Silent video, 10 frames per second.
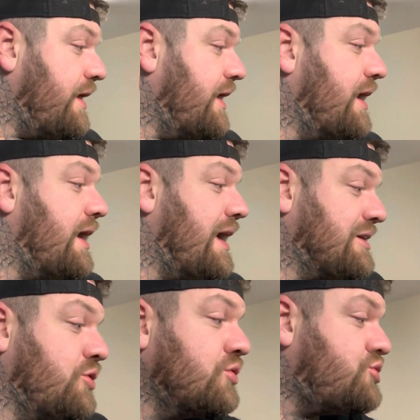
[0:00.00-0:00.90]
I
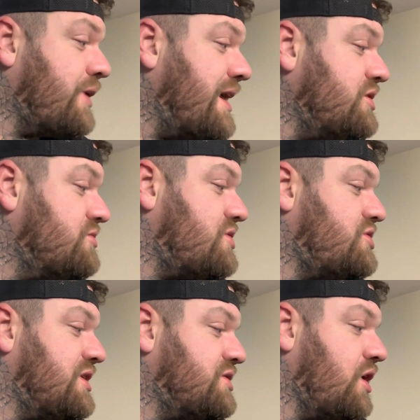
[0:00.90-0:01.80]
could try and use the
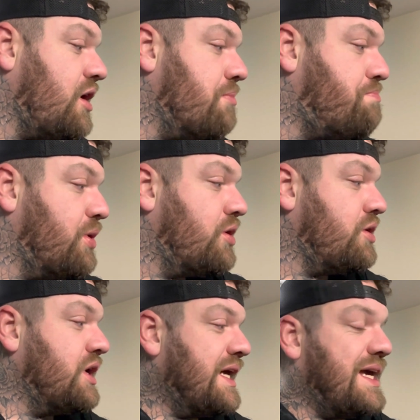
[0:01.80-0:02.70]
jigsaw,
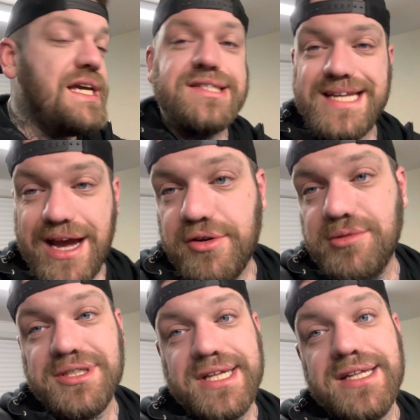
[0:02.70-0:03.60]
but it's tearing up
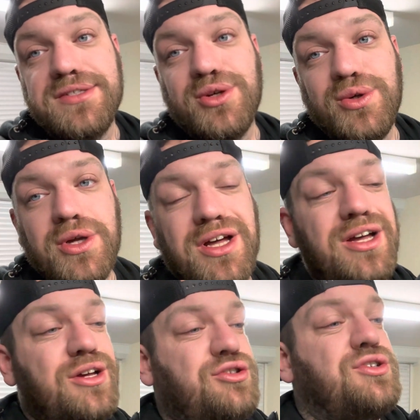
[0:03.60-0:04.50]
my stencil.
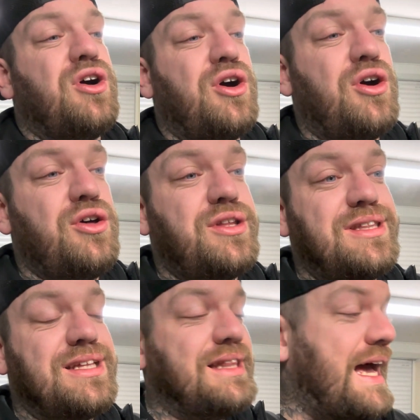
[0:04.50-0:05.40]
So
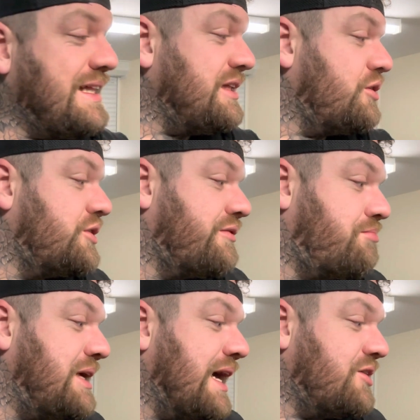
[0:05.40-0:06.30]
the likelihood of
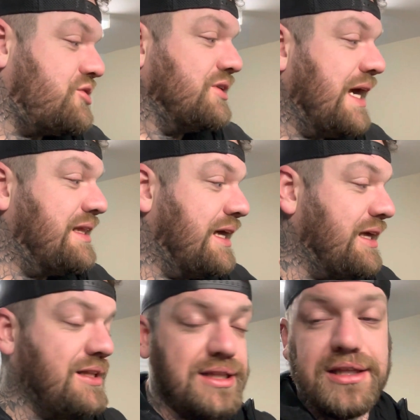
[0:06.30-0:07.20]
me actually getting
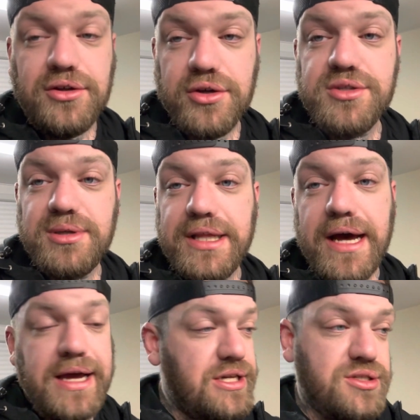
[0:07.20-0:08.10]
like clean cuts with
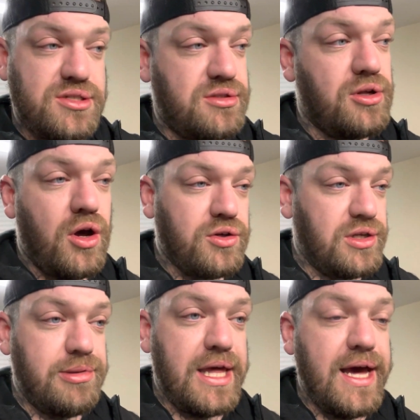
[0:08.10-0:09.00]
that is not going to
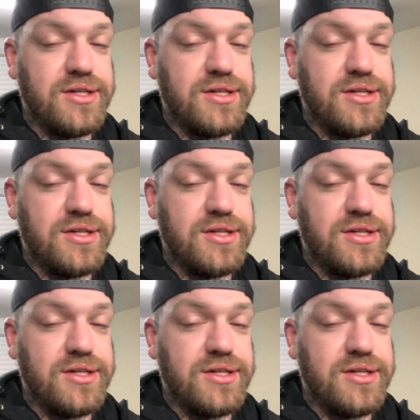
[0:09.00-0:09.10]
be there.